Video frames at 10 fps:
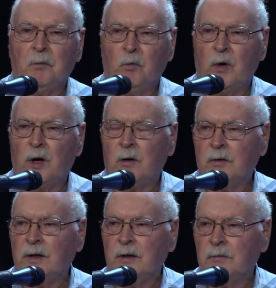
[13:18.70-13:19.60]

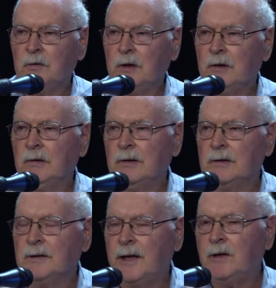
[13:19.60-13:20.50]
where
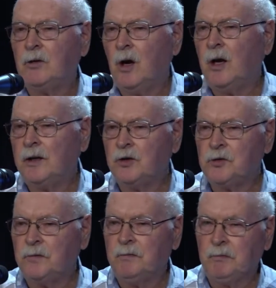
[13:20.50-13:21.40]
later on
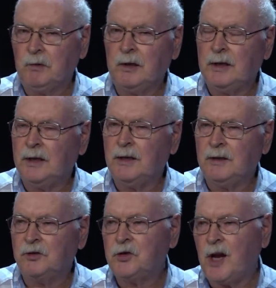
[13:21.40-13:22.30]
he
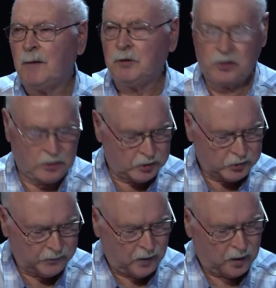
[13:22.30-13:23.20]
established his
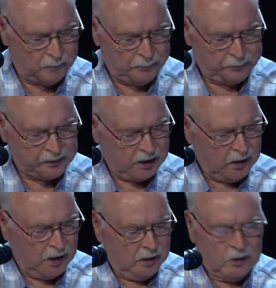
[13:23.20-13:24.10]
farm.
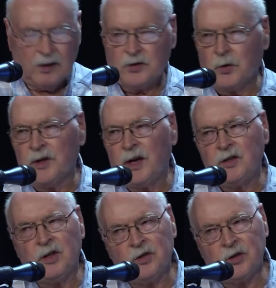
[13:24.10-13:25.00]
So in
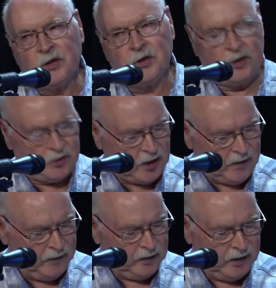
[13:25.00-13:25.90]

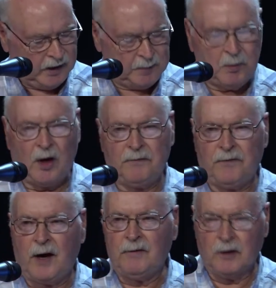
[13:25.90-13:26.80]
1867, he bought
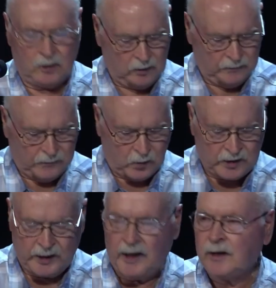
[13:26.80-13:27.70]

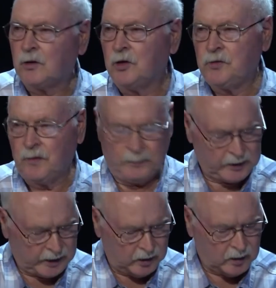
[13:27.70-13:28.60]
540 acres from the
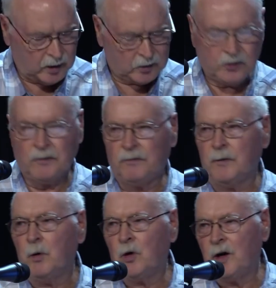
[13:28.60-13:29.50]
Kellogg's,
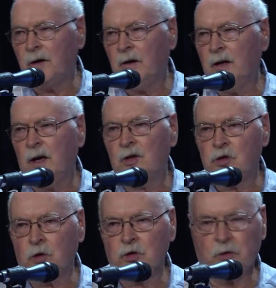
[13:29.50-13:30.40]
from Orrin and
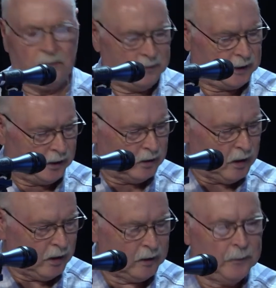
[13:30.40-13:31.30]
Joseph Kellogg.